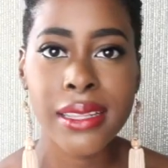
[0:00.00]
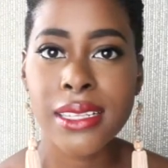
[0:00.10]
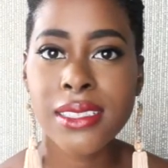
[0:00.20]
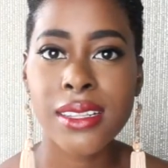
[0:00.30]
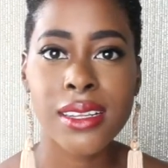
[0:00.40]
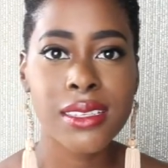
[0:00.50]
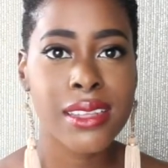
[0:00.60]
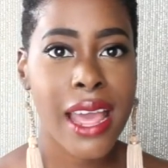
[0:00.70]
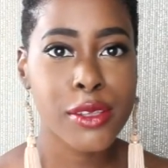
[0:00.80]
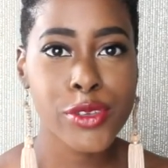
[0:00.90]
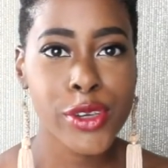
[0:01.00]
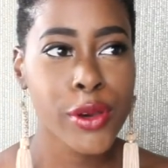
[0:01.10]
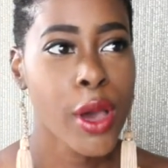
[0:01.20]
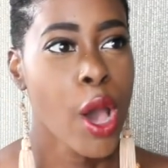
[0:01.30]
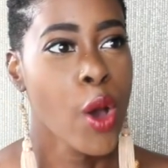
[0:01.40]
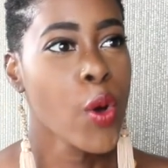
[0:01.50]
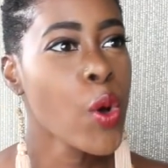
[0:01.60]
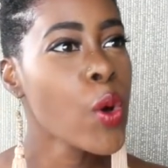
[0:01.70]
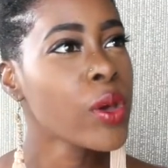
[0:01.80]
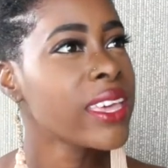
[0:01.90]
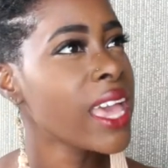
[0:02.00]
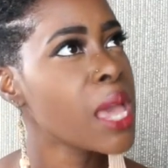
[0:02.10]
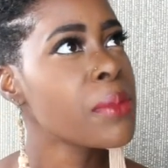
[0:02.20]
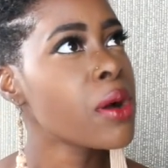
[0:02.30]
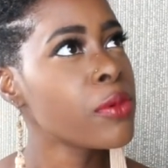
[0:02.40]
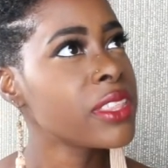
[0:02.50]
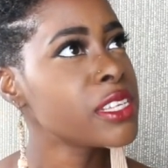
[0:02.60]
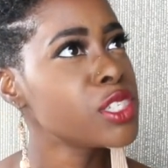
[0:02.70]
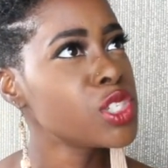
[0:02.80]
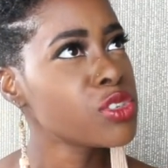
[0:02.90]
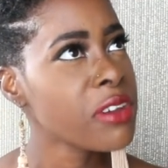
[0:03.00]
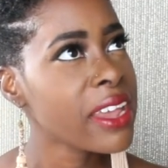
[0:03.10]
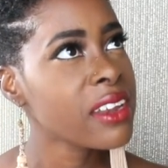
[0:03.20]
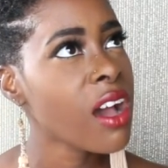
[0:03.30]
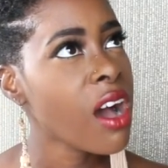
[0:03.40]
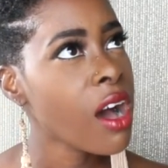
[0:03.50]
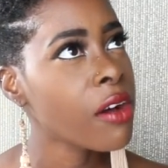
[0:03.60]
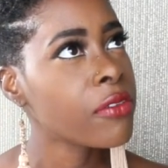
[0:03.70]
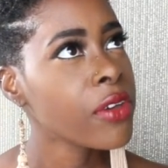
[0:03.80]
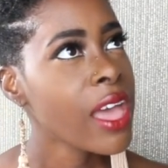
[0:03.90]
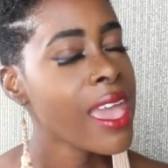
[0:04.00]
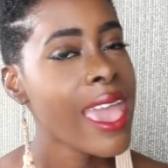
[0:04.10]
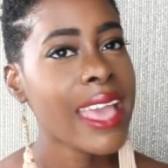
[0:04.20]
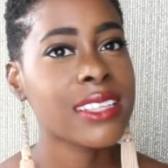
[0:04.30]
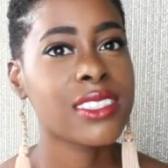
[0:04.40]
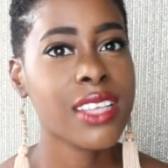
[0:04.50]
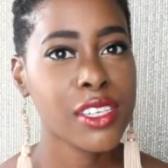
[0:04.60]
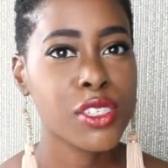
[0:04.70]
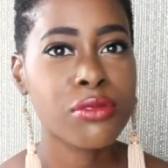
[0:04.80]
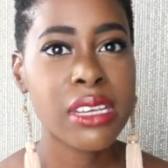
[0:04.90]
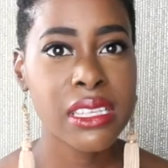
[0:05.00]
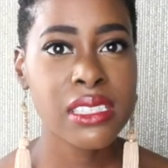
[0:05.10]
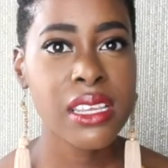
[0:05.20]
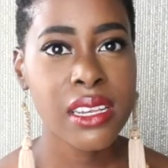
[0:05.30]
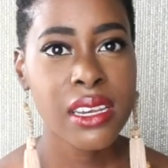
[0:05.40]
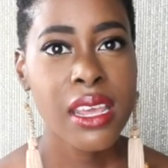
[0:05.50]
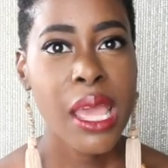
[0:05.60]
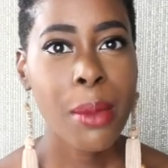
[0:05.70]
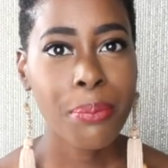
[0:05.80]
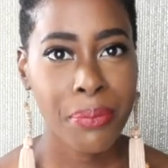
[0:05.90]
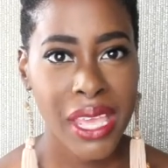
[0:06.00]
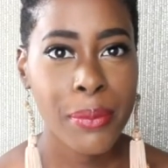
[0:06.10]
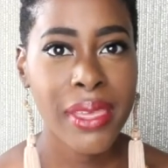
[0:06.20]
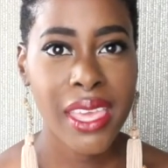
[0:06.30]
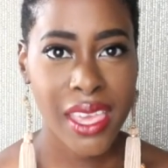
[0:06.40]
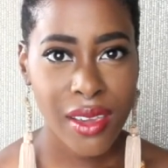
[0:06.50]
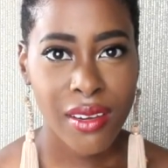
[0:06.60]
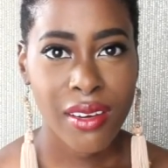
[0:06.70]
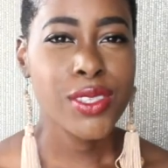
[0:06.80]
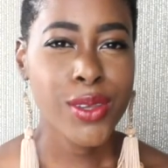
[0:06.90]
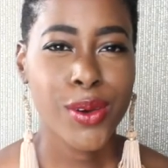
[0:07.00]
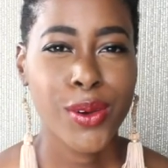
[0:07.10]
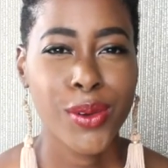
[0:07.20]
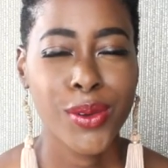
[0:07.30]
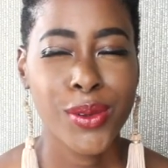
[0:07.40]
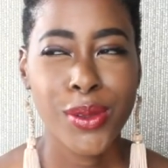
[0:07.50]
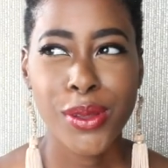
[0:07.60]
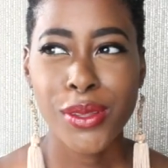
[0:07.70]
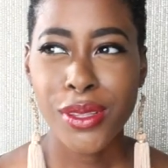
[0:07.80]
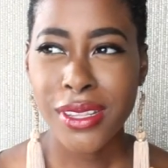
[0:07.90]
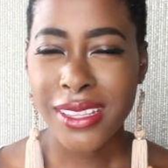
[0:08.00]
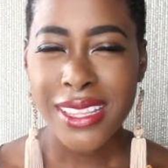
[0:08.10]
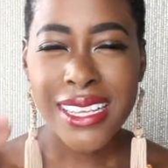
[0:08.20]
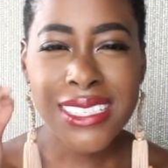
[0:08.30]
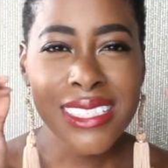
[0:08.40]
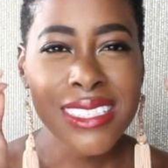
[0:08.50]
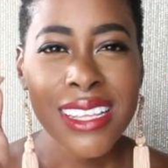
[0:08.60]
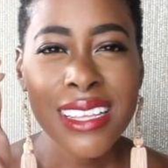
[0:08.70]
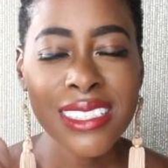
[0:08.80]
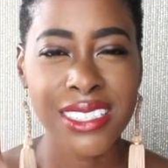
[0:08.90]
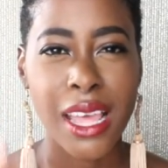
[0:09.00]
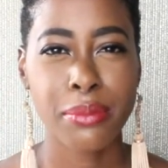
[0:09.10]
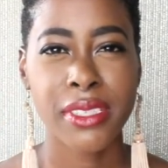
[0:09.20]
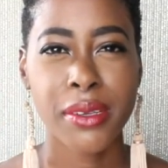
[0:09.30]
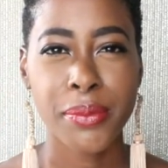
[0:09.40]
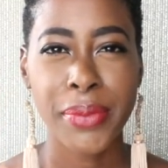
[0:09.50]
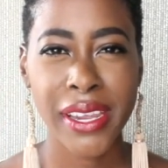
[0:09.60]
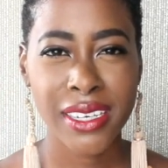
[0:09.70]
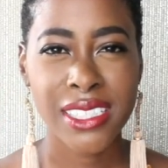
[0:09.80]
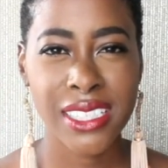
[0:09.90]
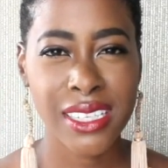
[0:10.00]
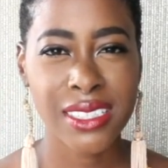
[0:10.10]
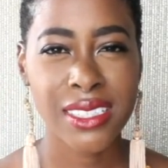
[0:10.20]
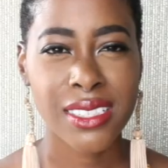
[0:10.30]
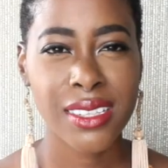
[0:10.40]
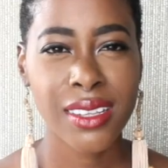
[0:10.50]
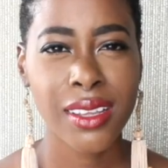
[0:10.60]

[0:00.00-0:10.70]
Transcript: It doesn't look natural. Who came up with this trend of exaggerating baby hair? So, these septum piercings.